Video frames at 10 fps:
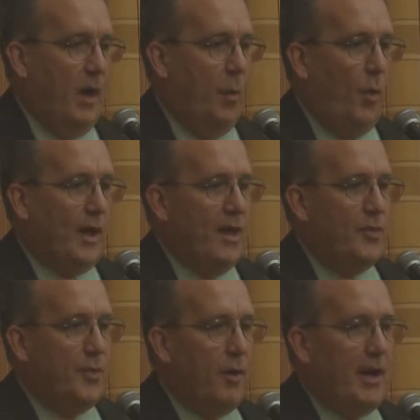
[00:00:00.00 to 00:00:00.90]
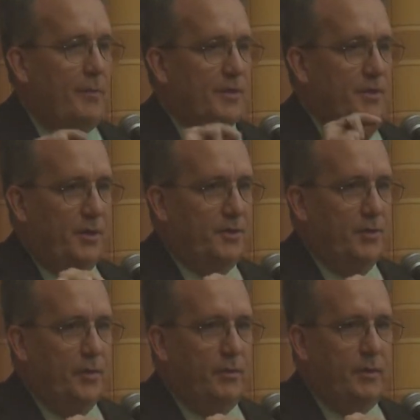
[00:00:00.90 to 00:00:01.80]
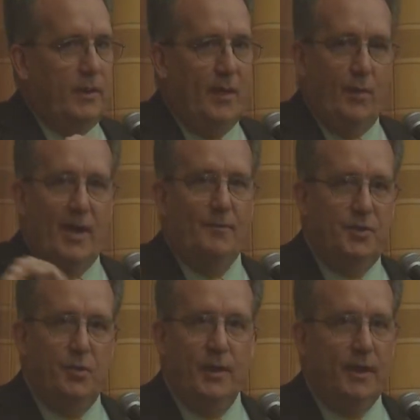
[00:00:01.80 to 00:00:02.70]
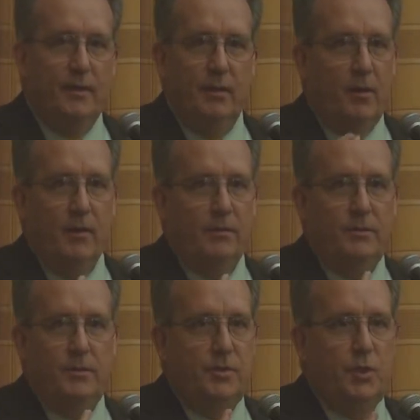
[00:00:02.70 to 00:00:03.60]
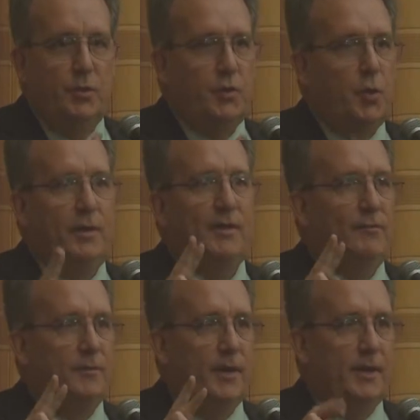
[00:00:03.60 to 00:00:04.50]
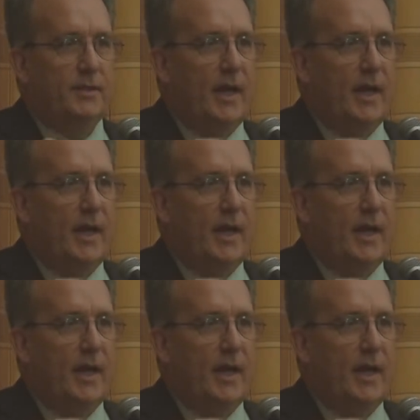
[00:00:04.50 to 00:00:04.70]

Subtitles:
What I thought I was going to do and what I'm doing are two totally different things.